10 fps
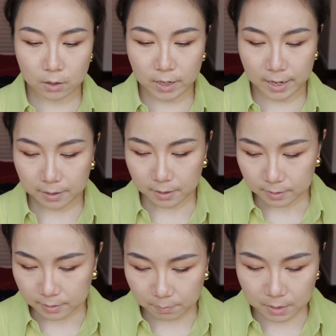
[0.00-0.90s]
Okay,
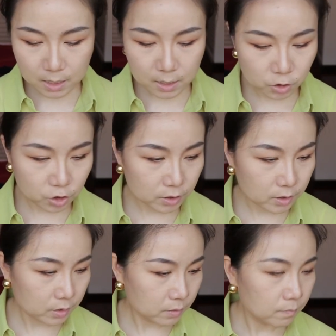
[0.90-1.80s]
let me
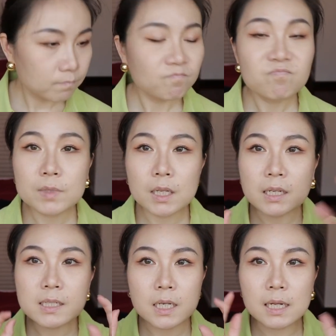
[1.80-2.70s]
just
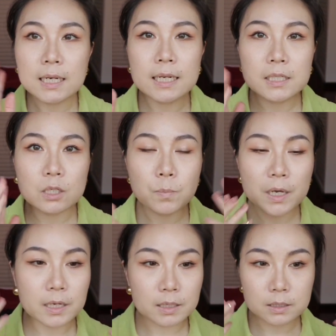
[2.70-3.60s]
dust a little
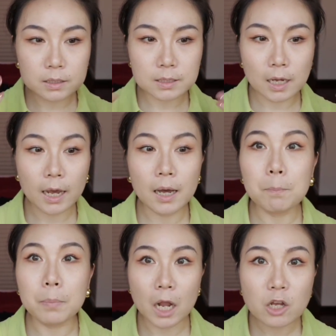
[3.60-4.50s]
bit
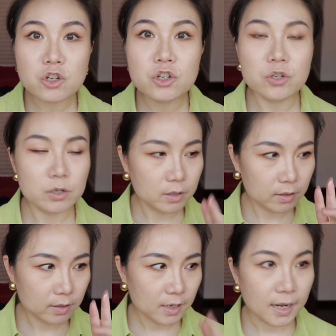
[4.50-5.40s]
blush,
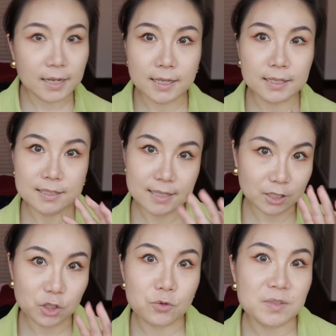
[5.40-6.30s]
and then
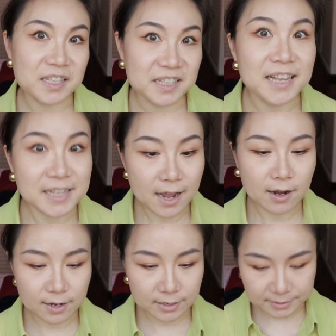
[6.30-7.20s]
let's use this as a
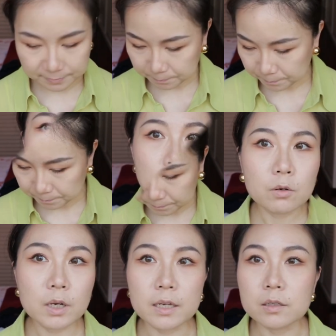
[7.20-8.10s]
highlighter.
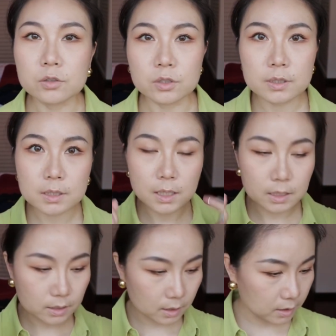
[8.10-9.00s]
Okay, just
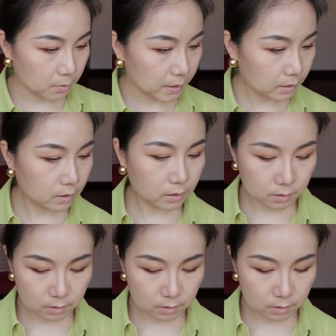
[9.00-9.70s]
dust a little bit.